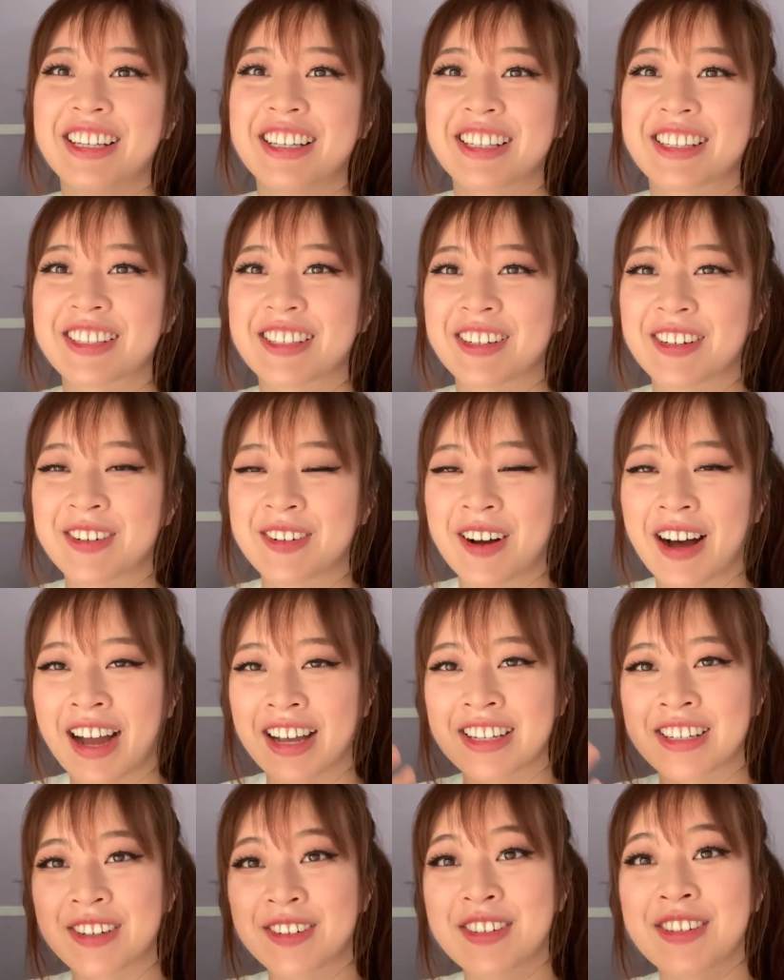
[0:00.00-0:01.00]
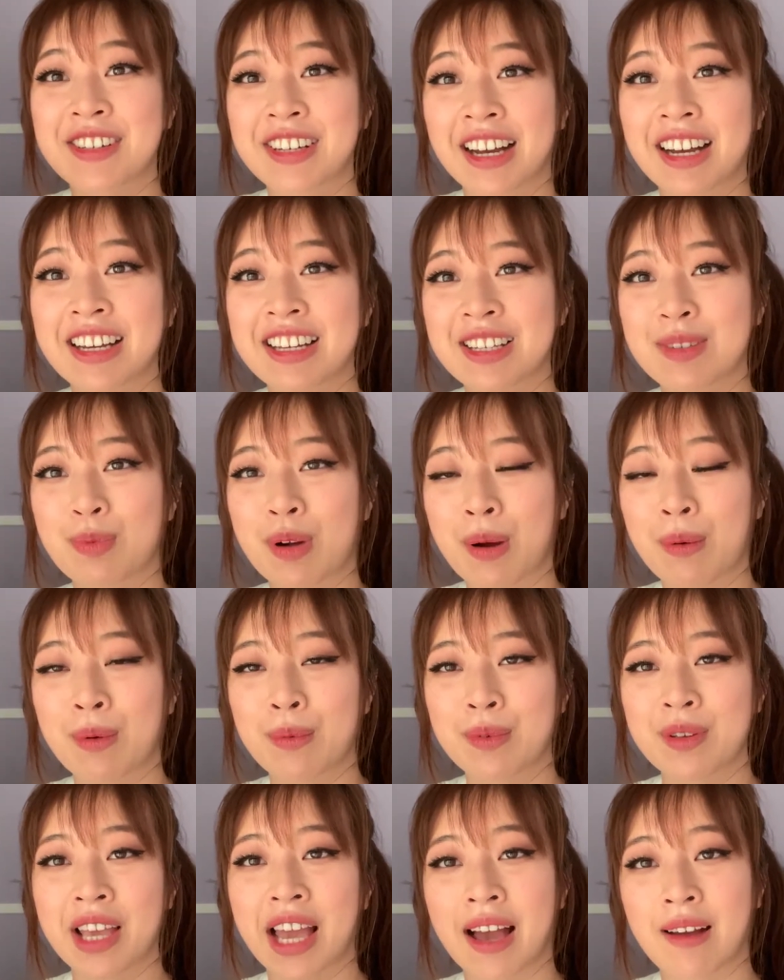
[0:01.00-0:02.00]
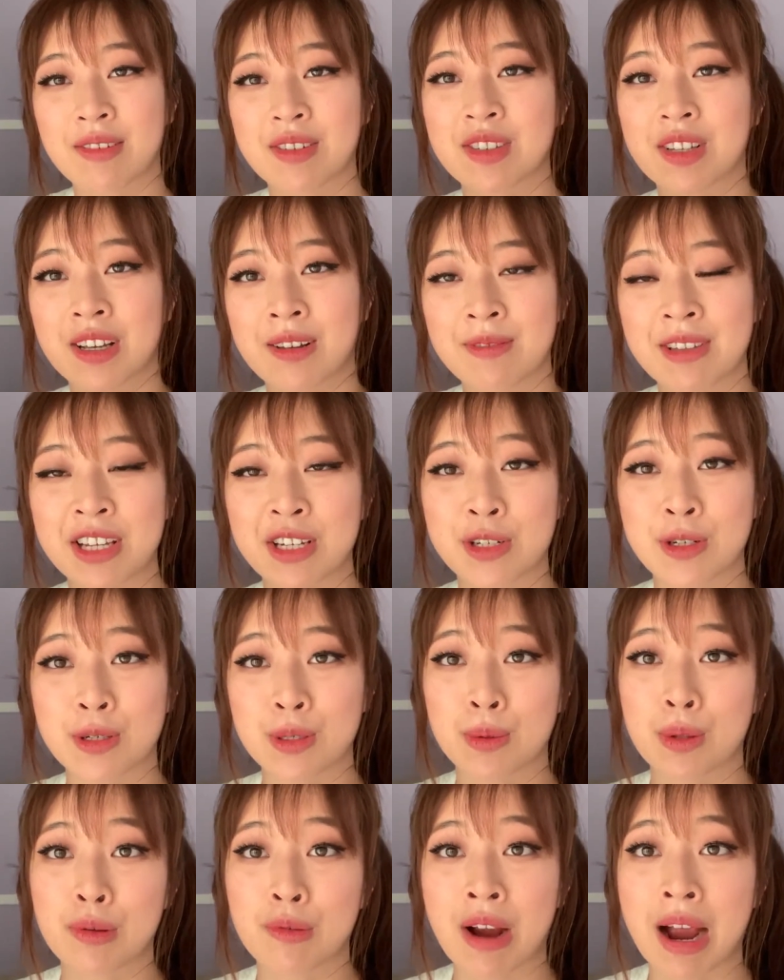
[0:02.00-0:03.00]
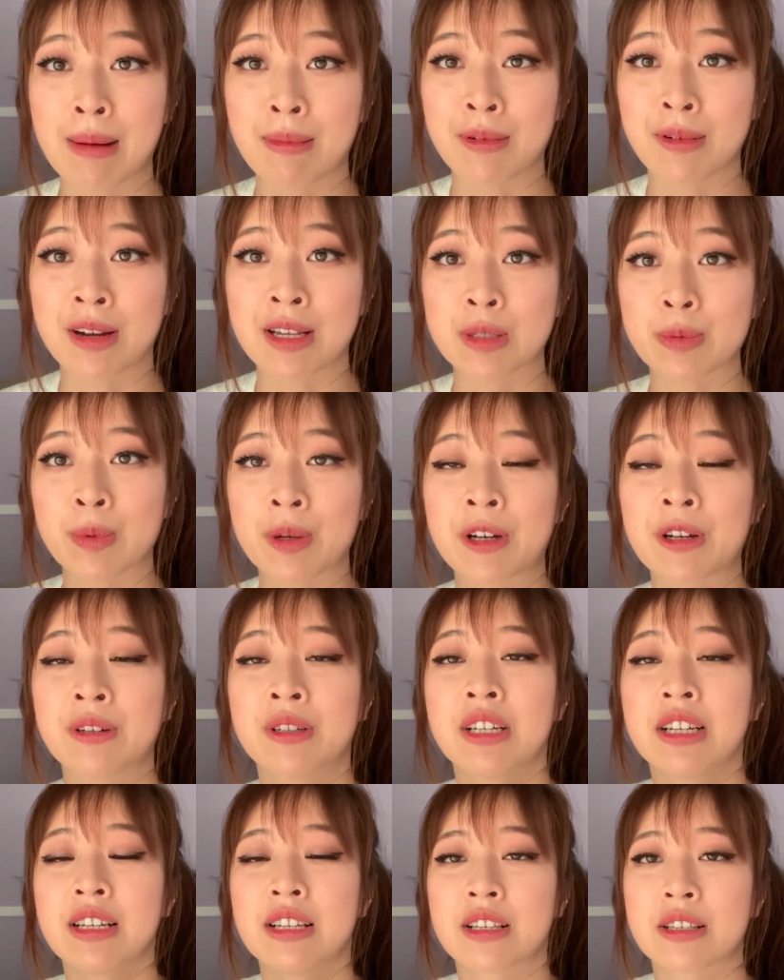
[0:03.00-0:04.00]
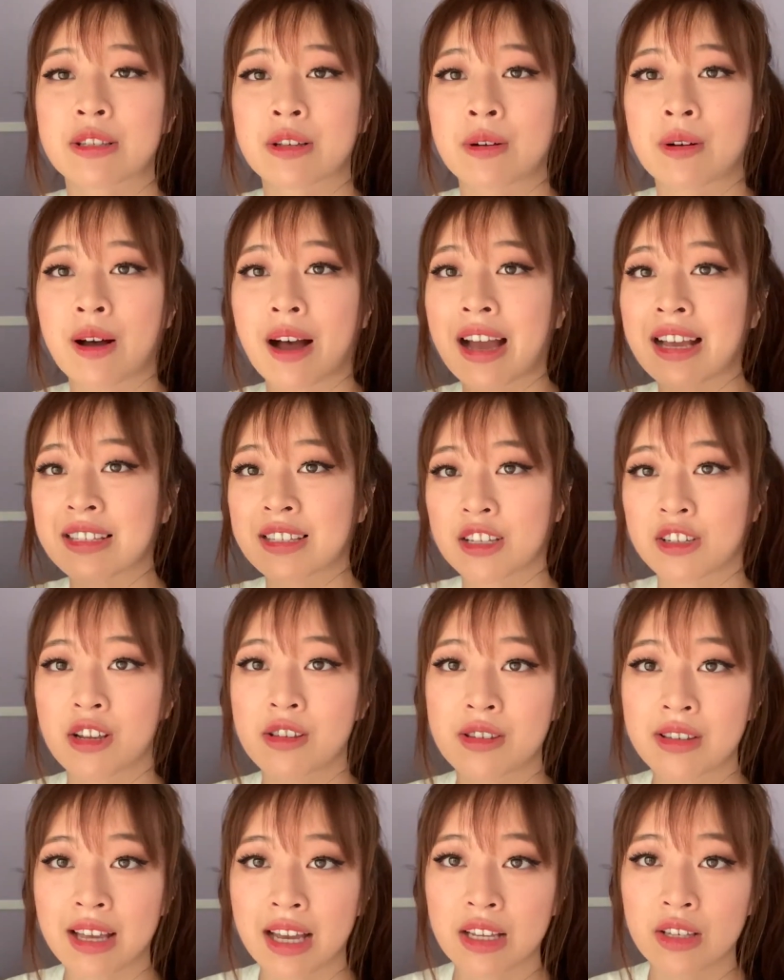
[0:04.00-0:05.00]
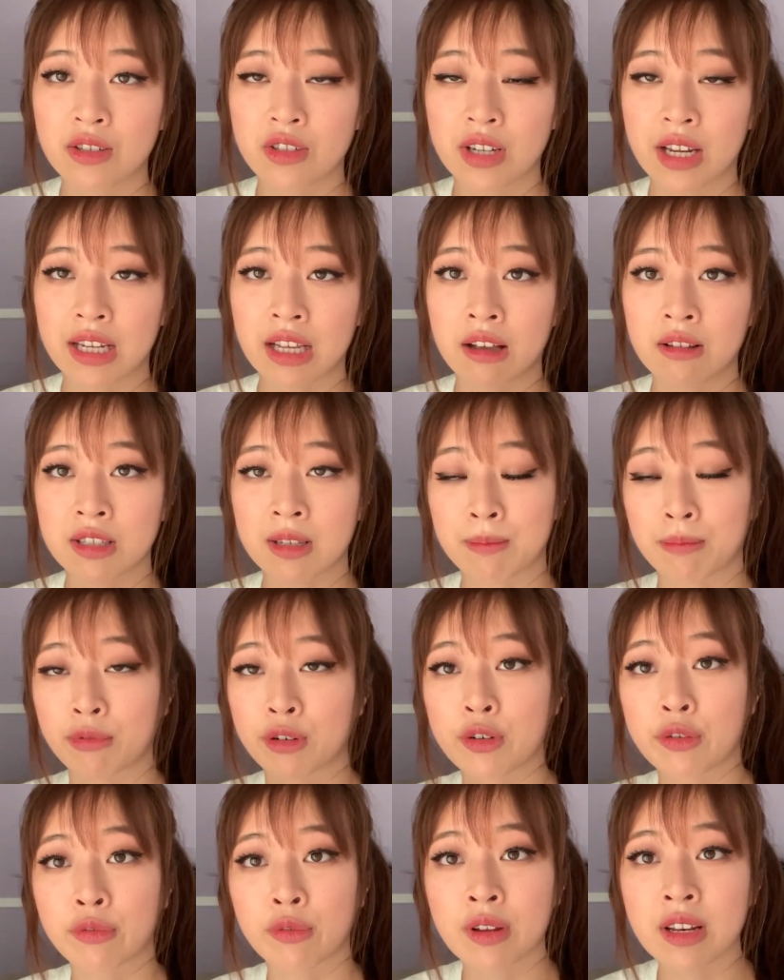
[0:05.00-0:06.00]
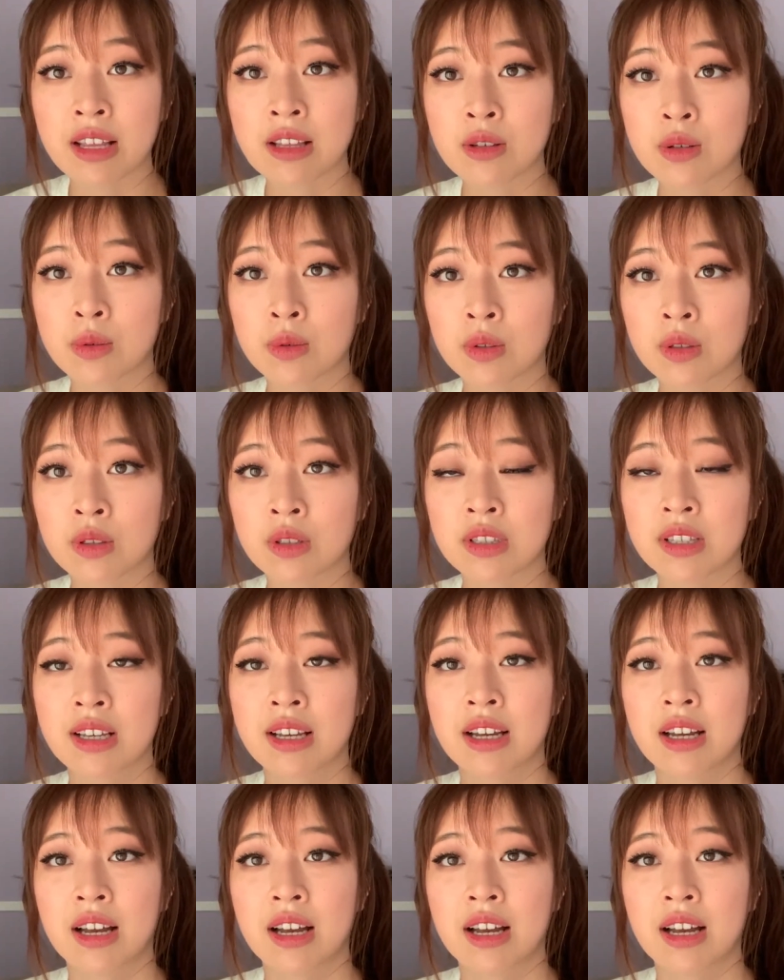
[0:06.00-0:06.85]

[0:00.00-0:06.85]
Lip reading: So I know you guys probably have some issues with grammar as well. So I suggest you guys check out some proofreading tools.